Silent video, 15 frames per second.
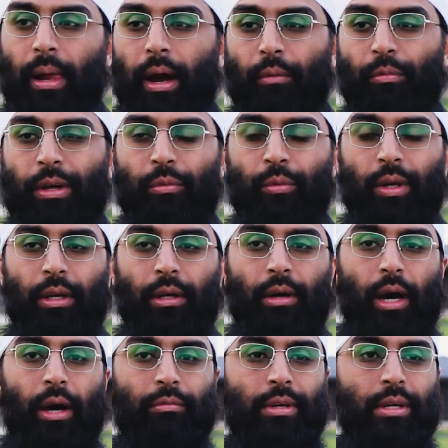where we
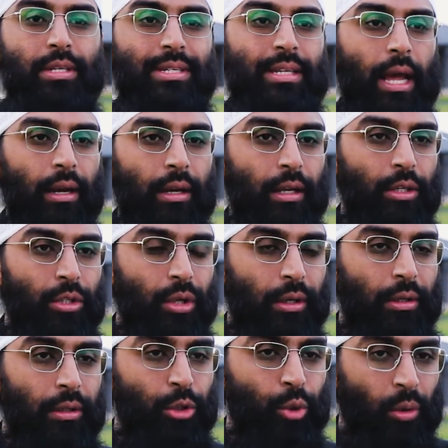stand in
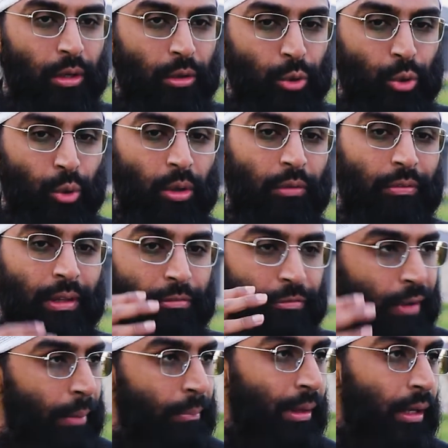shoulder to shoulder with the
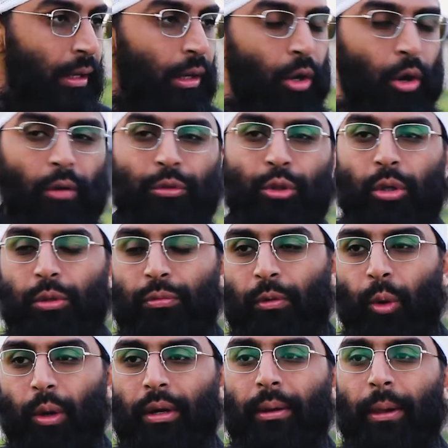family of George
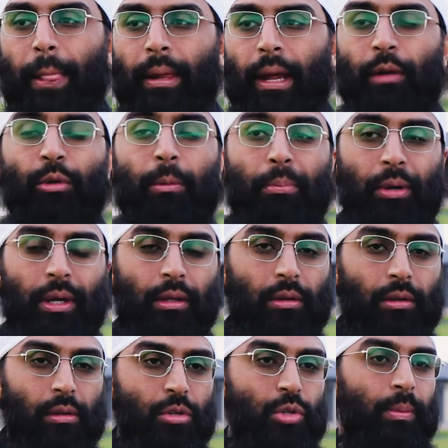Floyd, and we pray that
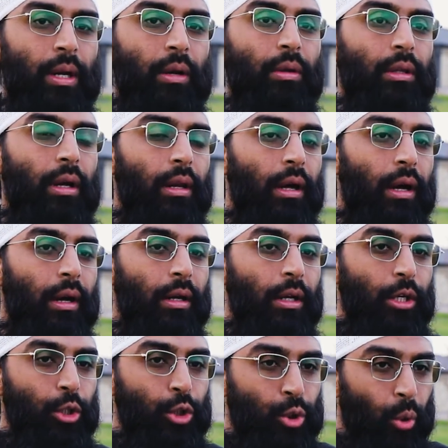Allah subhanahu wa ta'ala
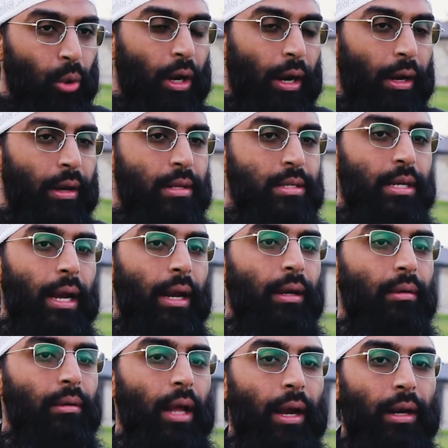show guidance
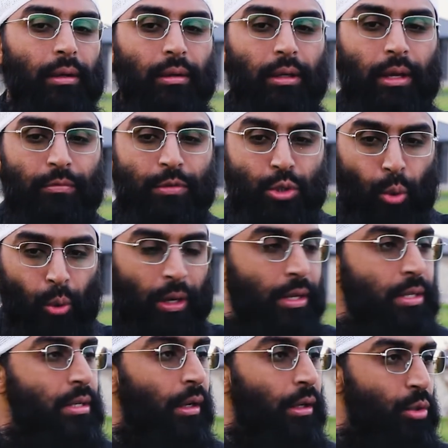and give
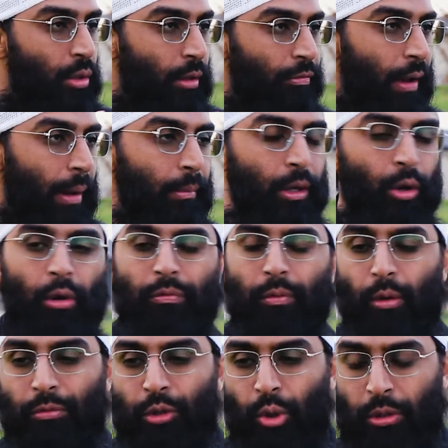solace to the family of
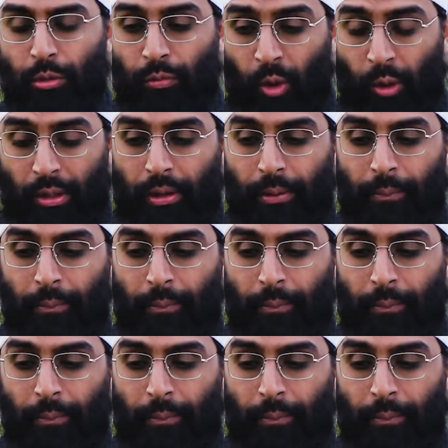George Floyd.